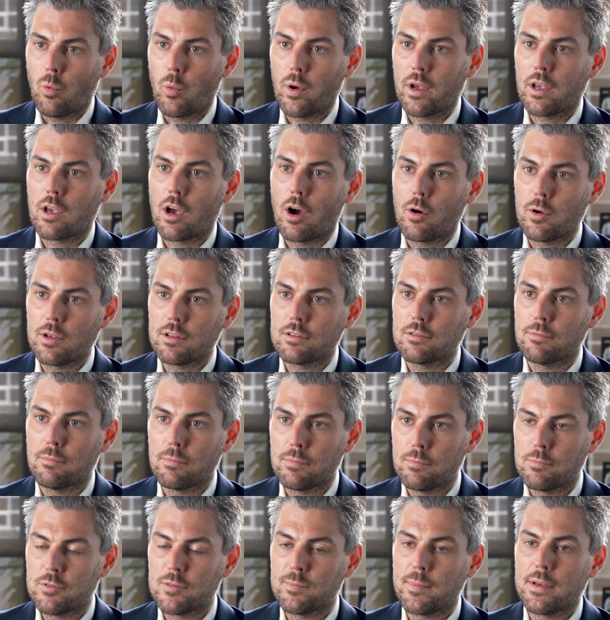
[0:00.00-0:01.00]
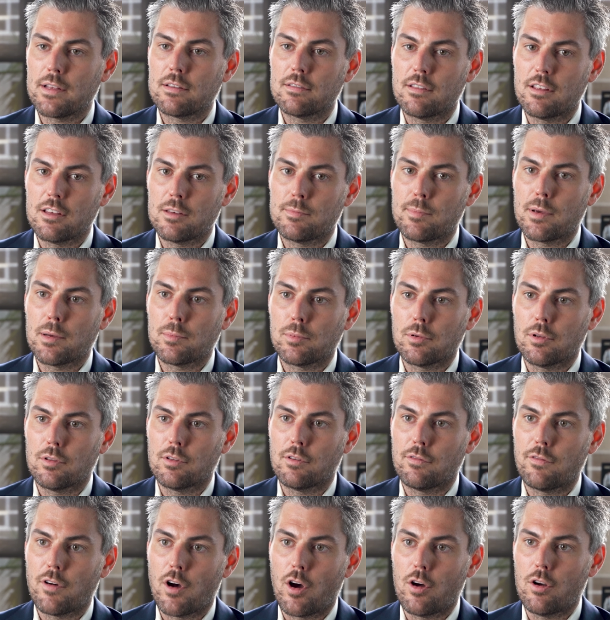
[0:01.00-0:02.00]
we're going to speak to these people on
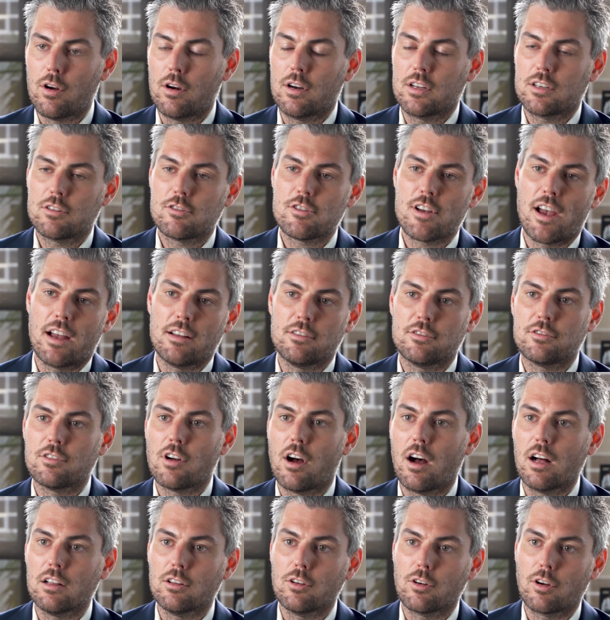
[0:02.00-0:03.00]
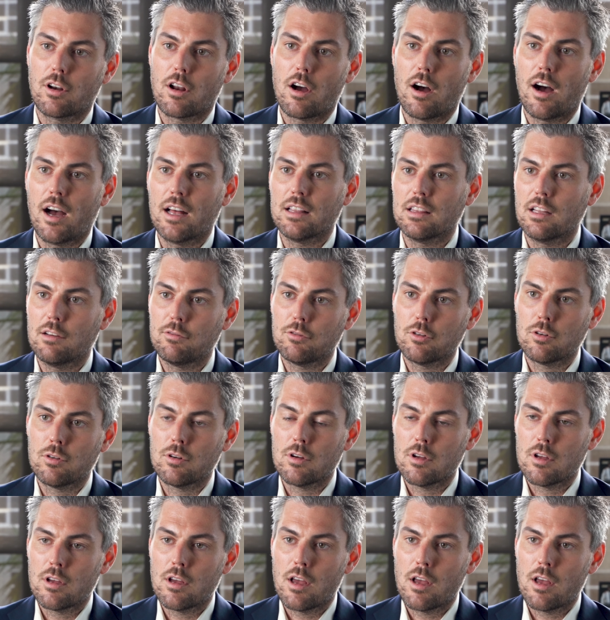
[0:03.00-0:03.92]
the phone and exchange dialogue at a high level.